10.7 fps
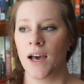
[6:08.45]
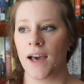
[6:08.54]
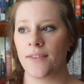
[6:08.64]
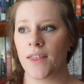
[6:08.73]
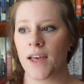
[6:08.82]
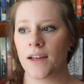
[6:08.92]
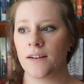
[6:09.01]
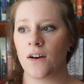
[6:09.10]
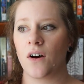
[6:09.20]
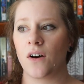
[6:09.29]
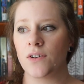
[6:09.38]
And then
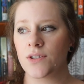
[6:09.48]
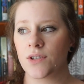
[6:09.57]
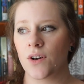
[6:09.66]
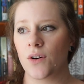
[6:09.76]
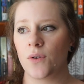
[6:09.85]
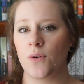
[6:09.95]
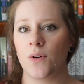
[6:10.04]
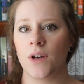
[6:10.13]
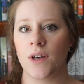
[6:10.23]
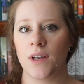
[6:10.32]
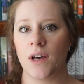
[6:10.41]
also